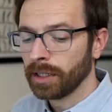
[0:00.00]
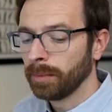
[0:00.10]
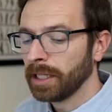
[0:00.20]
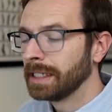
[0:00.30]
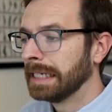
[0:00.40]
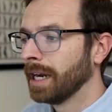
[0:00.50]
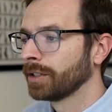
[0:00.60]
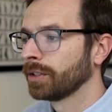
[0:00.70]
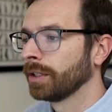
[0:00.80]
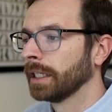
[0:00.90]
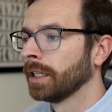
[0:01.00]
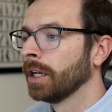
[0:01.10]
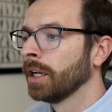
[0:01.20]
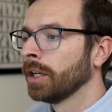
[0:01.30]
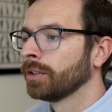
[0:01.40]
going to be Dodge Street.
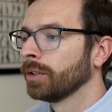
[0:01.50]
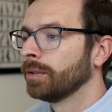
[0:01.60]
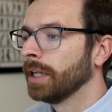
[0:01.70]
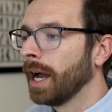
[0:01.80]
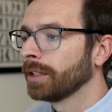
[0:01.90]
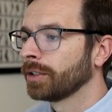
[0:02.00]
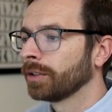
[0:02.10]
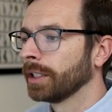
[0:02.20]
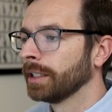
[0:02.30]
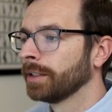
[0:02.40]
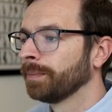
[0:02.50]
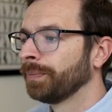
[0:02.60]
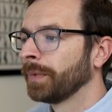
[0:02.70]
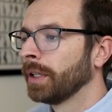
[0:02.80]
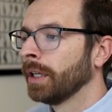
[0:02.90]
So Dodge Street
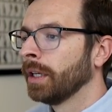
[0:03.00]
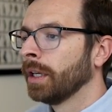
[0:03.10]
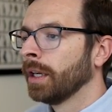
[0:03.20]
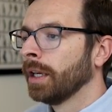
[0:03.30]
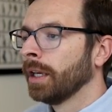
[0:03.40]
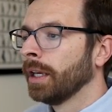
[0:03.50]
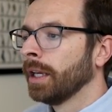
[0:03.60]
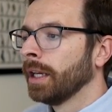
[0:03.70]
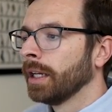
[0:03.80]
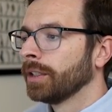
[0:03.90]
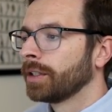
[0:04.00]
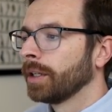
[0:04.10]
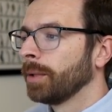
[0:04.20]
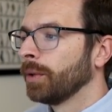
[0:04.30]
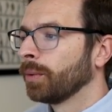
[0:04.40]
is going
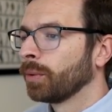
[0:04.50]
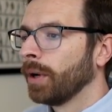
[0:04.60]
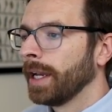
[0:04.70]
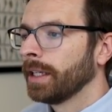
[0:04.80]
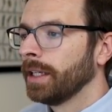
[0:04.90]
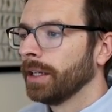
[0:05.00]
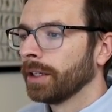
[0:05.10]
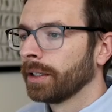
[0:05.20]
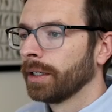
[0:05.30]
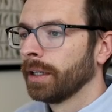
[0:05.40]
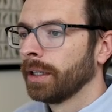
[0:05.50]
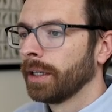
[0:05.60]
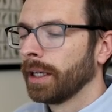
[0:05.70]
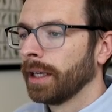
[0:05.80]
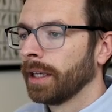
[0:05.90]
to be right here.
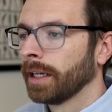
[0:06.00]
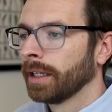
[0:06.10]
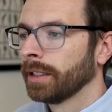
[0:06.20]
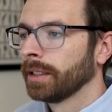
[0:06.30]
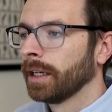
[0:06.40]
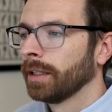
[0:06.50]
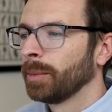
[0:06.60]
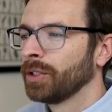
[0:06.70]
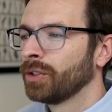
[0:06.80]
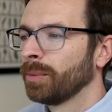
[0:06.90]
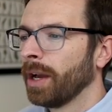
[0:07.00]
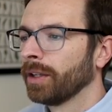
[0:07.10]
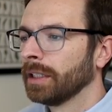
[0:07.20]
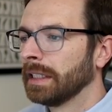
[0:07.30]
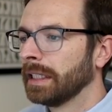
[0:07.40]
And let me zoom out
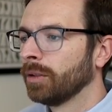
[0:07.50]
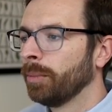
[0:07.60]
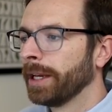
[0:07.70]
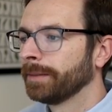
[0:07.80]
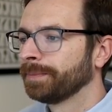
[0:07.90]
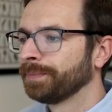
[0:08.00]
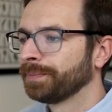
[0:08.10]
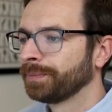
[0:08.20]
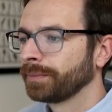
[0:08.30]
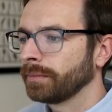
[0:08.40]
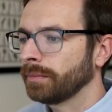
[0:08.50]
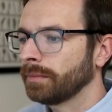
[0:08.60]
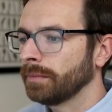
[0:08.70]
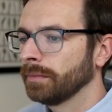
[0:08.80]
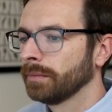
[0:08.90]
a little bit
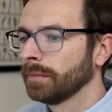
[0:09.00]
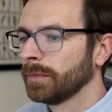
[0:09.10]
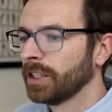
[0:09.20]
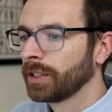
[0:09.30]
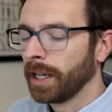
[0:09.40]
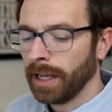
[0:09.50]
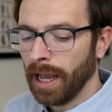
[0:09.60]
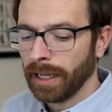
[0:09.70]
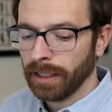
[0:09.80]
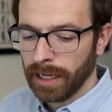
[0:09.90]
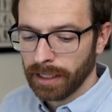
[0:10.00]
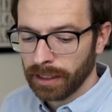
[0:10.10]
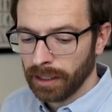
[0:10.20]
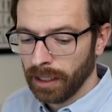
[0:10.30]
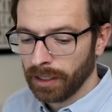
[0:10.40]
and just kind of highlight
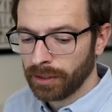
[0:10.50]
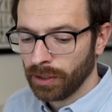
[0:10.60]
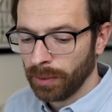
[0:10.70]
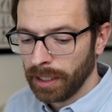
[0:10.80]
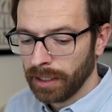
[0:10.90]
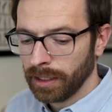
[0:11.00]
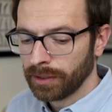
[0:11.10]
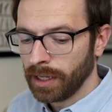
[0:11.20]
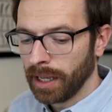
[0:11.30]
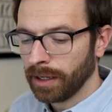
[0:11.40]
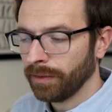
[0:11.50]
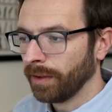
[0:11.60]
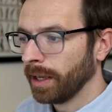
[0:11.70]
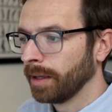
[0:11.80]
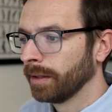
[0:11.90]
it. So it is kind of
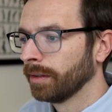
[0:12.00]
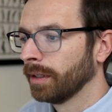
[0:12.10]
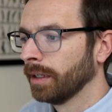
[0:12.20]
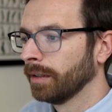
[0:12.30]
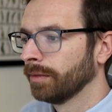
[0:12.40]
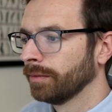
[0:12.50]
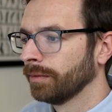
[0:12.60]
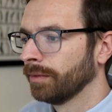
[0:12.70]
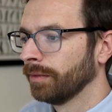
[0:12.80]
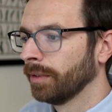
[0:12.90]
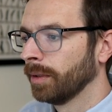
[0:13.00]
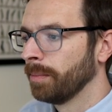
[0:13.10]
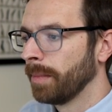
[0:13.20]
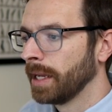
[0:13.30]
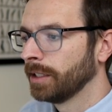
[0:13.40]
a
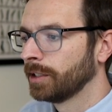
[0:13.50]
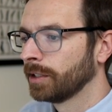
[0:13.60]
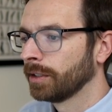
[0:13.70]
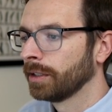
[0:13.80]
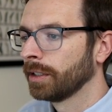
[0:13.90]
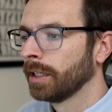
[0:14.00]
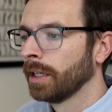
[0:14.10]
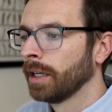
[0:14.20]
major